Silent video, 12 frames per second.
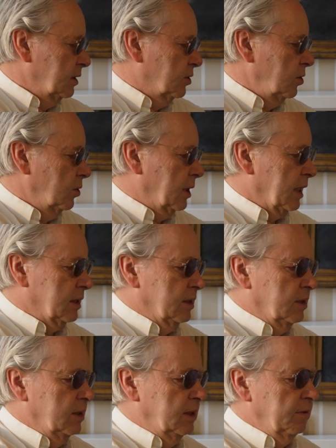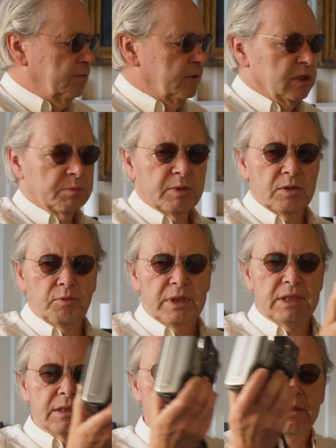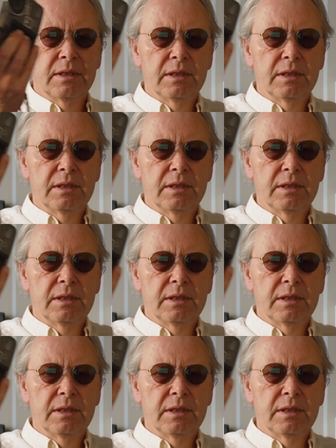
to look at the difference between